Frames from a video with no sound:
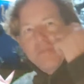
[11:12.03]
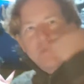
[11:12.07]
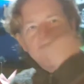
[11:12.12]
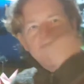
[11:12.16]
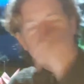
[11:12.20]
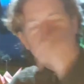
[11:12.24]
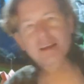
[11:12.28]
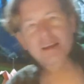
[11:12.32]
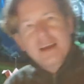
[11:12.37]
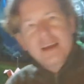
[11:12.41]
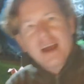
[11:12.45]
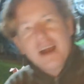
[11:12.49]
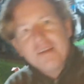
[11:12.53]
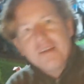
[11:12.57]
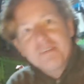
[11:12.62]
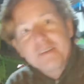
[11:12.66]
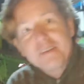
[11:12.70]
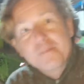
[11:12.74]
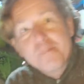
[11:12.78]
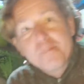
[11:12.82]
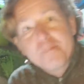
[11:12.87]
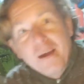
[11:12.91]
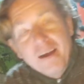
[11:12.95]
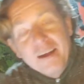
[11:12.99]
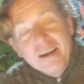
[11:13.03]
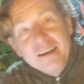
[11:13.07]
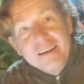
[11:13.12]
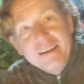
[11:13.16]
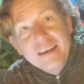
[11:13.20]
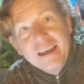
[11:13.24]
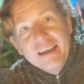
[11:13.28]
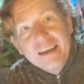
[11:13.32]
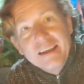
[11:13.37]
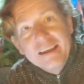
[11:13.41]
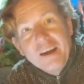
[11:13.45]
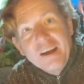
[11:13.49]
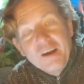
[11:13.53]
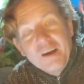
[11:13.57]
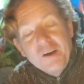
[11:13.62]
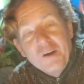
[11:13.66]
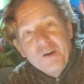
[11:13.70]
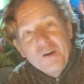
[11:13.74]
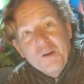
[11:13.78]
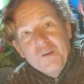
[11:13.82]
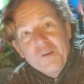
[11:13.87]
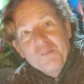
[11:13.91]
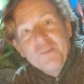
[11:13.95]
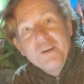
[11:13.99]
The car was parked like
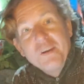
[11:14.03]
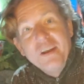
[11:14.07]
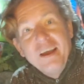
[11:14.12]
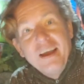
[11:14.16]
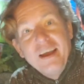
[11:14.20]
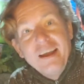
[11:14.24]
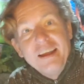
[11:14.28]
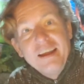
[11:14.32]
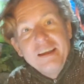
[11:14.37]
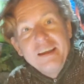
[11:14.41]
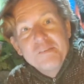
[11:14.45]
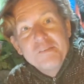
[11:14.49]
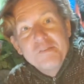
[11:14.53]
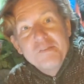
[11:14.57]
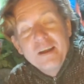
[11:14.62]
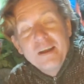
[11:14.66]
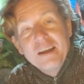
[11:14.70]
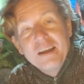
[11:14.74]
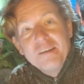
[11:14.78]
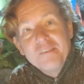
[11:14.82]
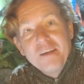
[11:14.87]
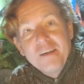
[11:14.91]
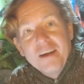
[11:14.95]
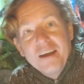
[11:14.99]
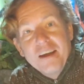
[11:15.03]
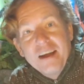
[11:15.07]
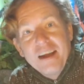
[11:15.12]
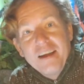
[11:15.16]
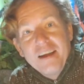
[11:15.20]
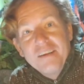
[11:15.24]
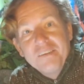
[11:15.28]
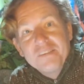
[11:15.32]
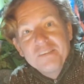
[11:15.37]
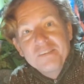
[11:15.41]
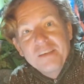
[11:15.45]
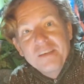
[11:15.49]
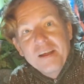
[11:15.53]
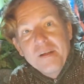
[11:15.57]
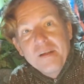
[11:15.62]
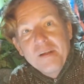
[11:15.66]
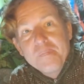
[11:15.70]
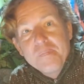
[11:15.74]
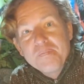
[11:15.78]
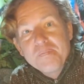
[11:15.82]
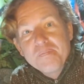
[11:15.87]
overnight in front of our house, eh?